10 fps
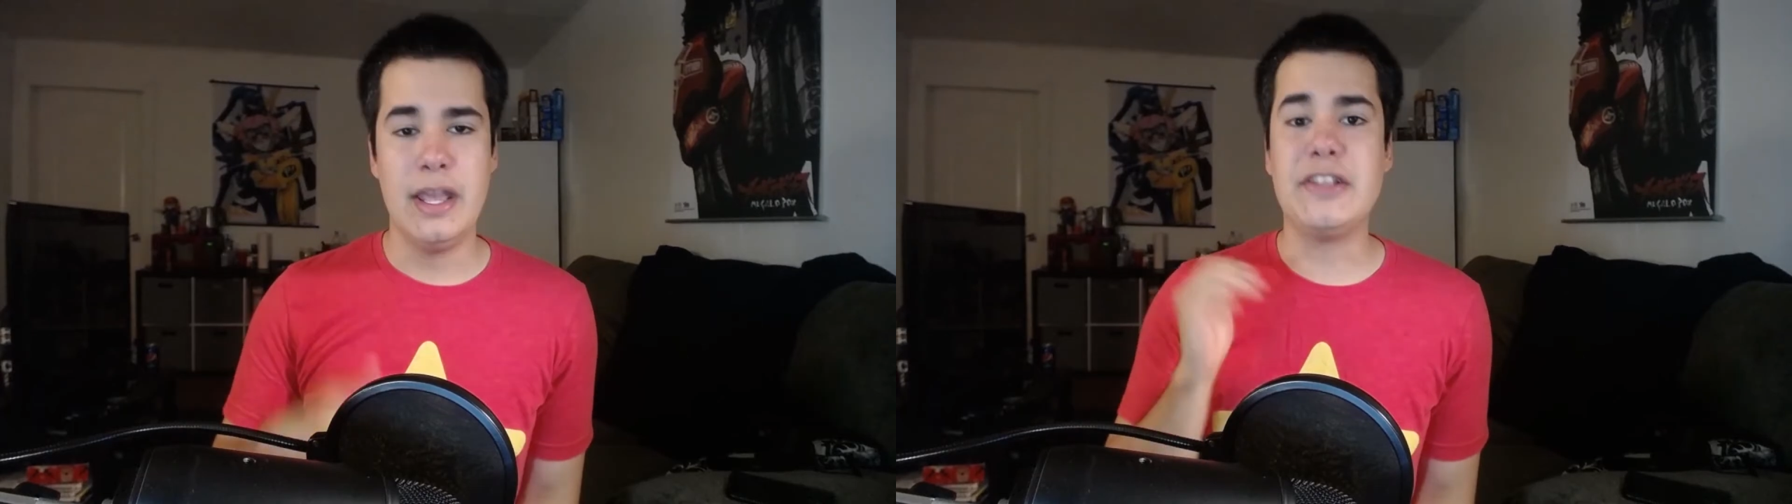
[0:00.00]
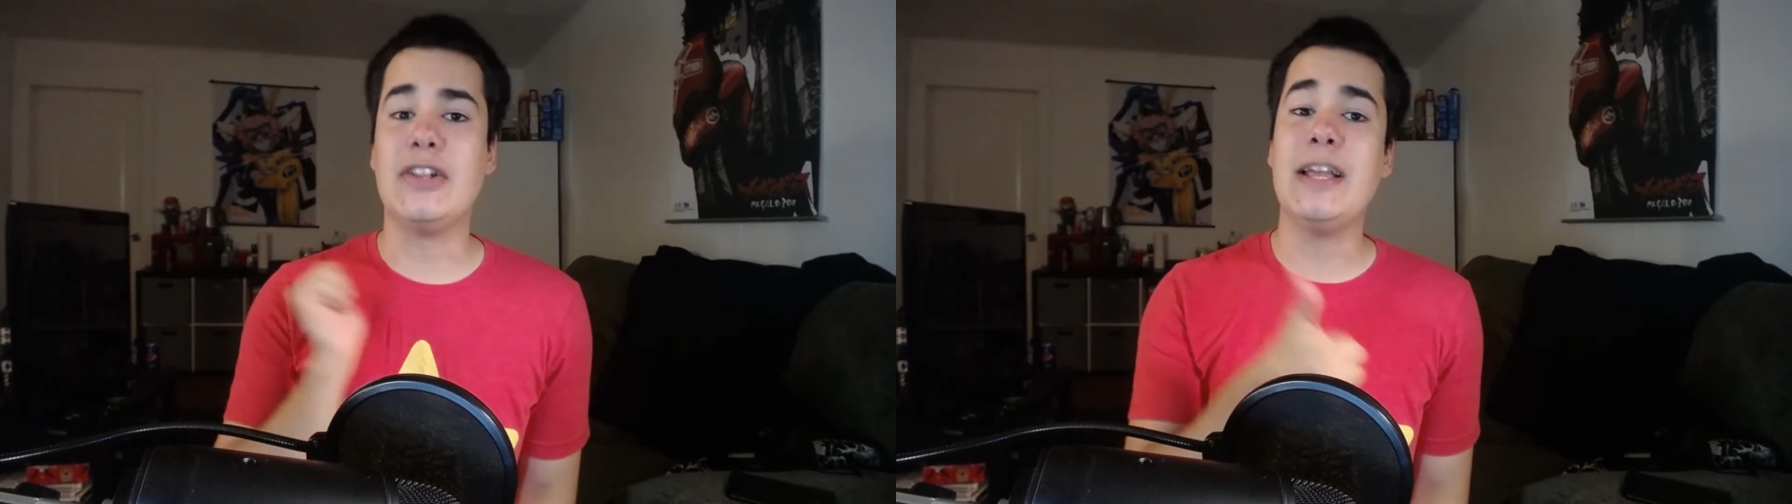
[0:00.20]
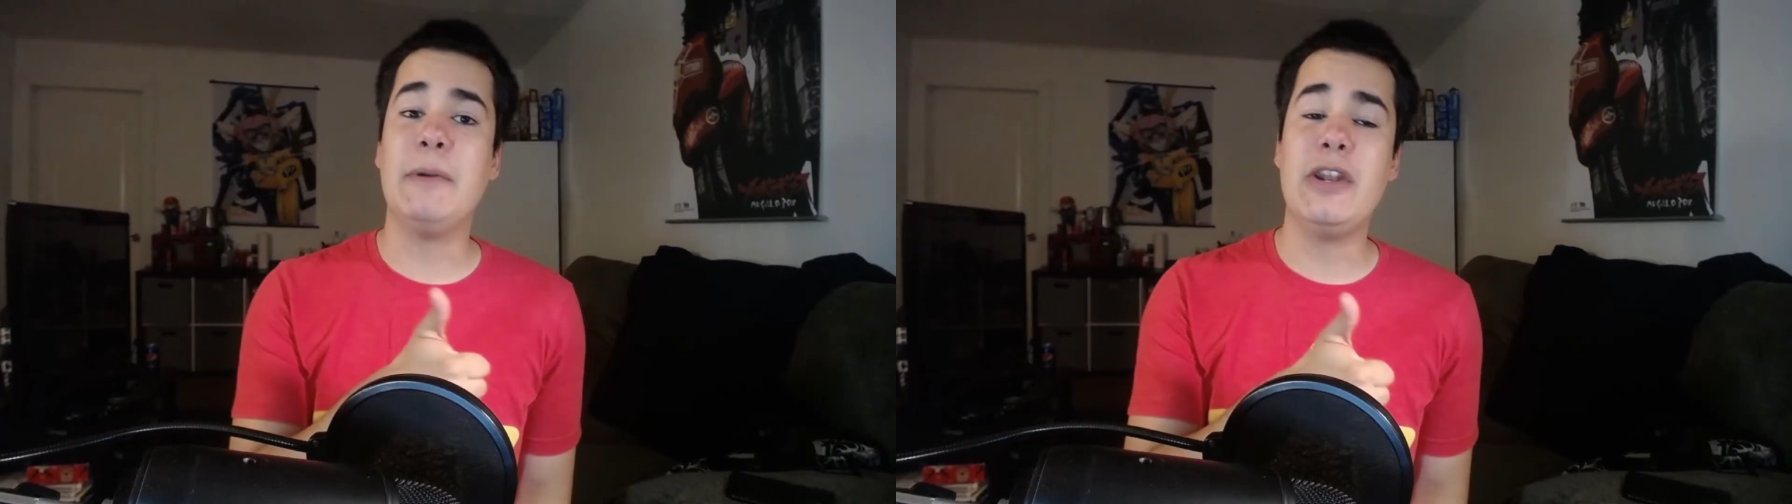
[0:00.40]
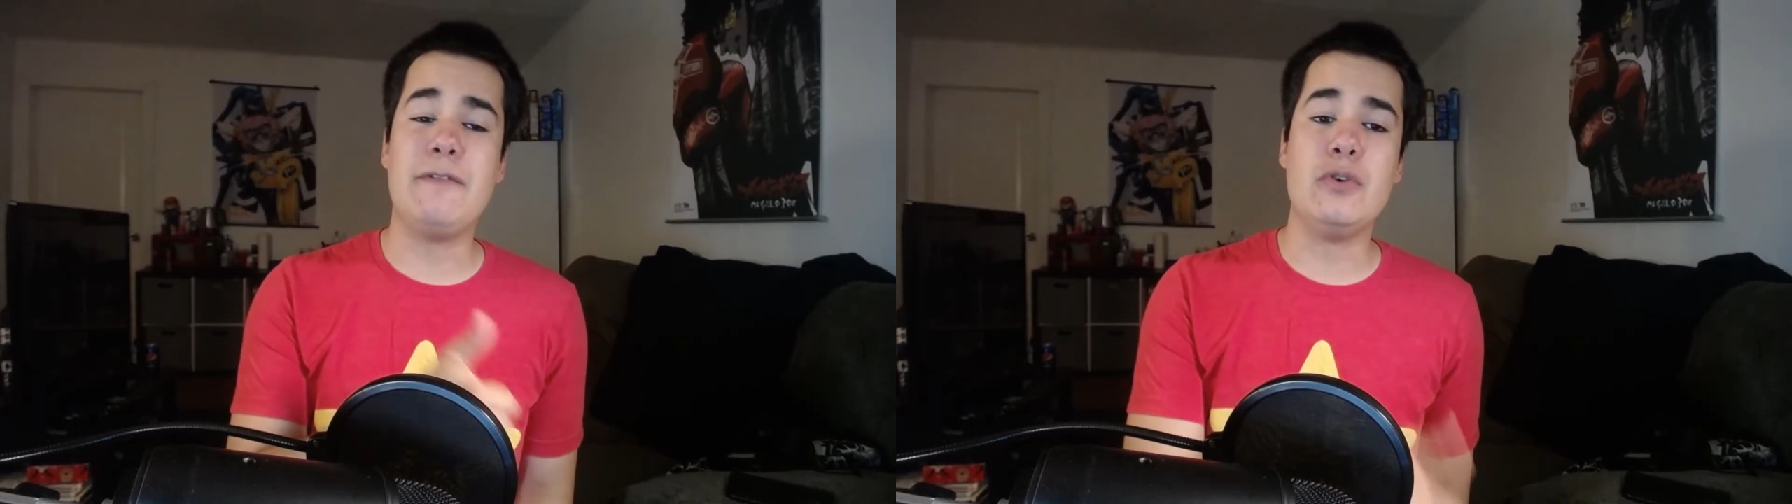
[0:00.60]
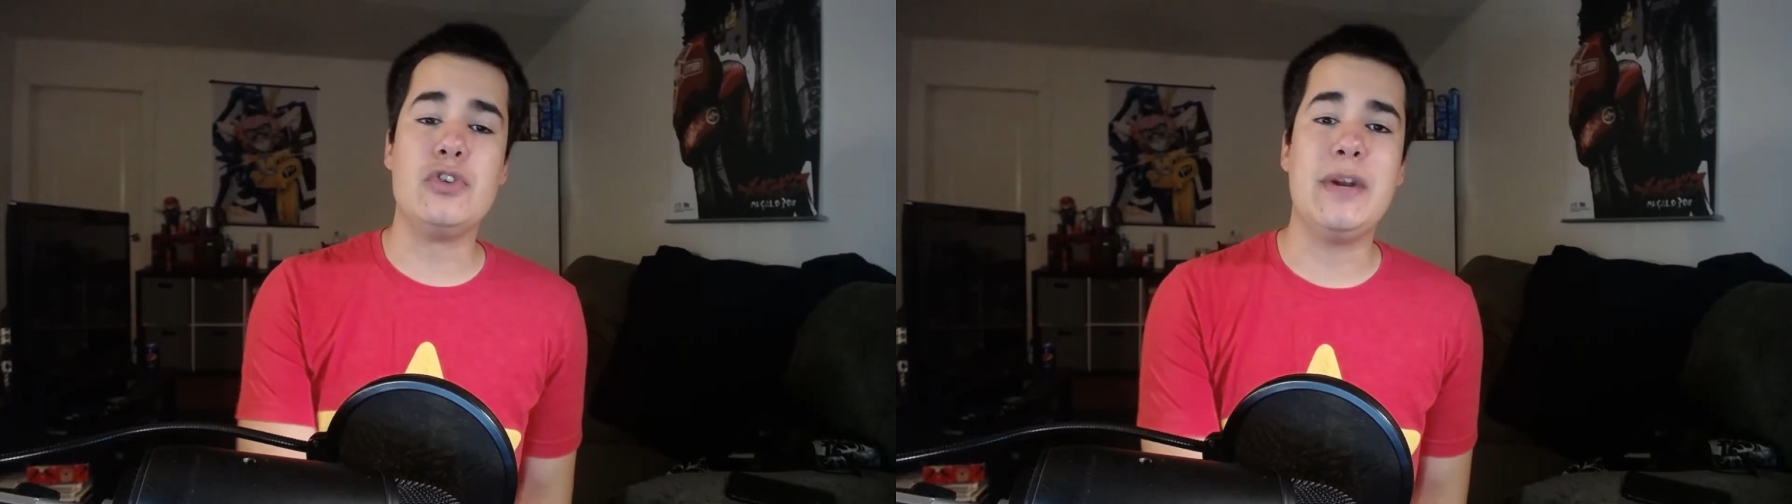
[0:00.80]
Hit the like button
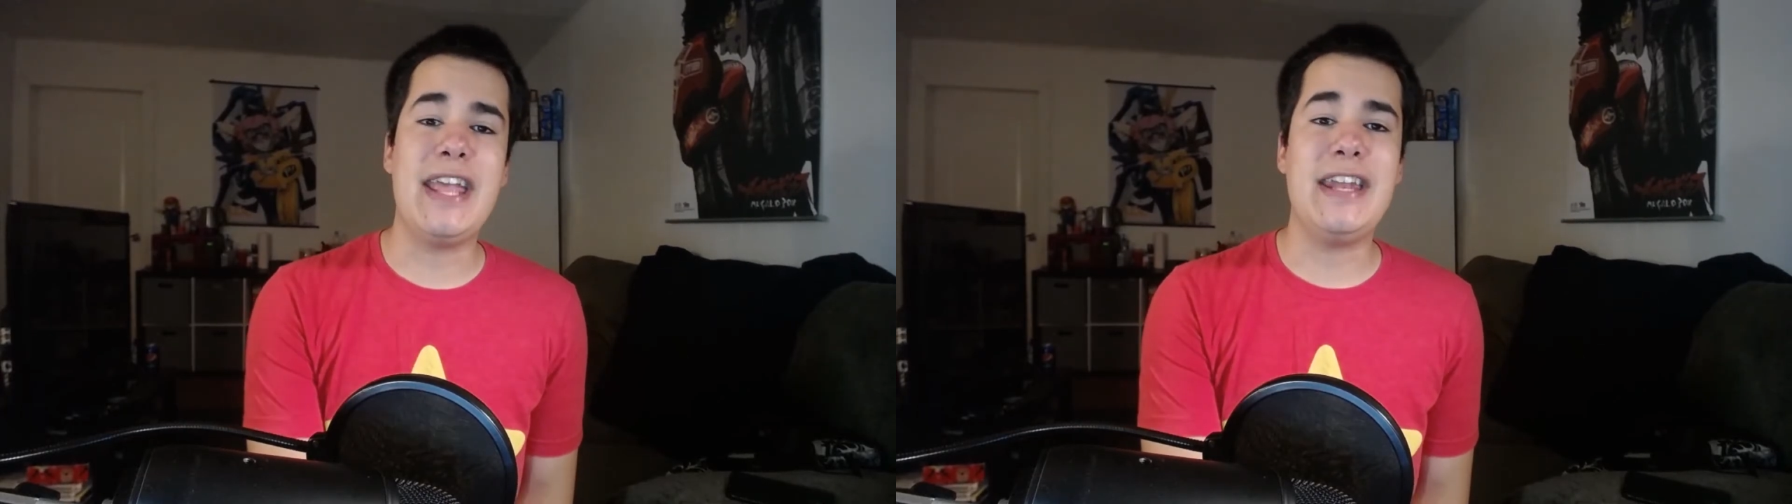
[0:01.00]
if you enjoyed